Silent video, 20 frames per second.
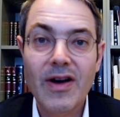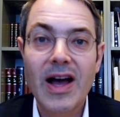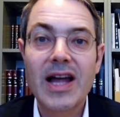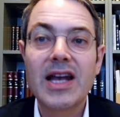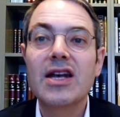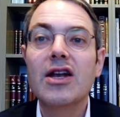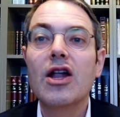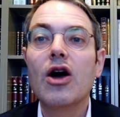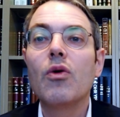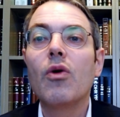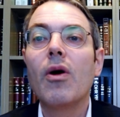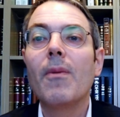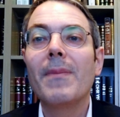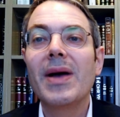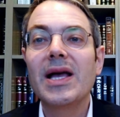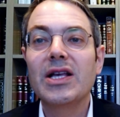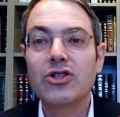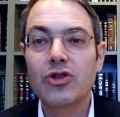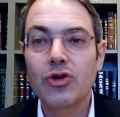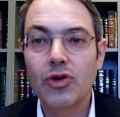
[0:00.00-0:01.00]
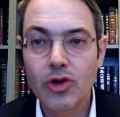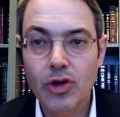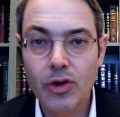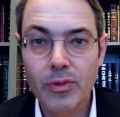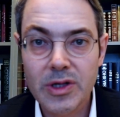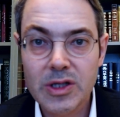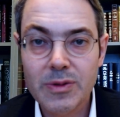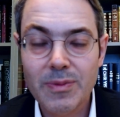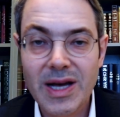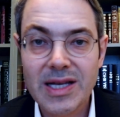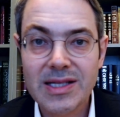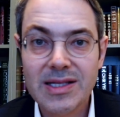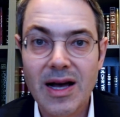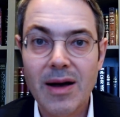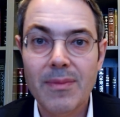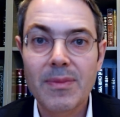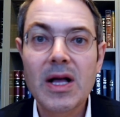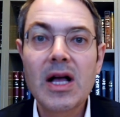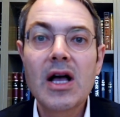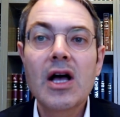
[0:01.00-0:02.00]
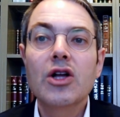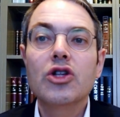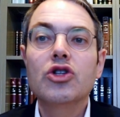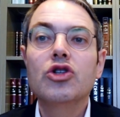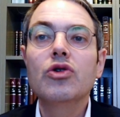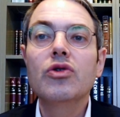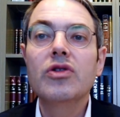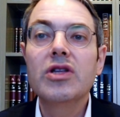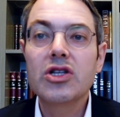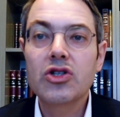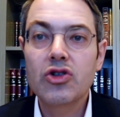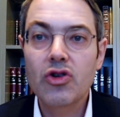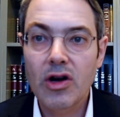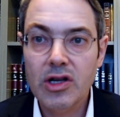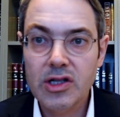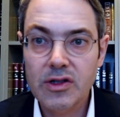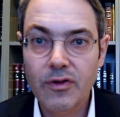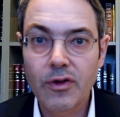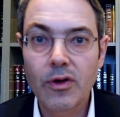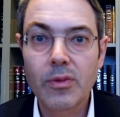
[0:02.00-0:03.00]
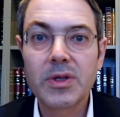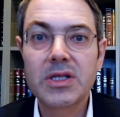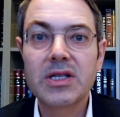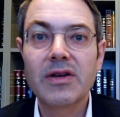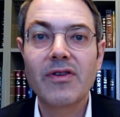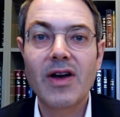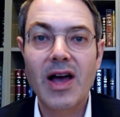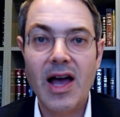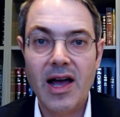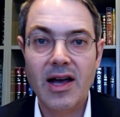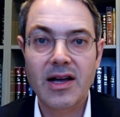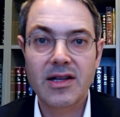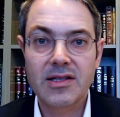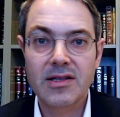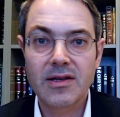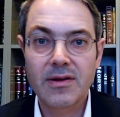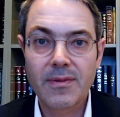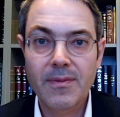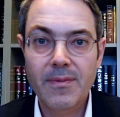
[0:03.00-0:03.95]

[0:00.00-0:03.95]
I know what makes you humans mess up. Do this transformative act.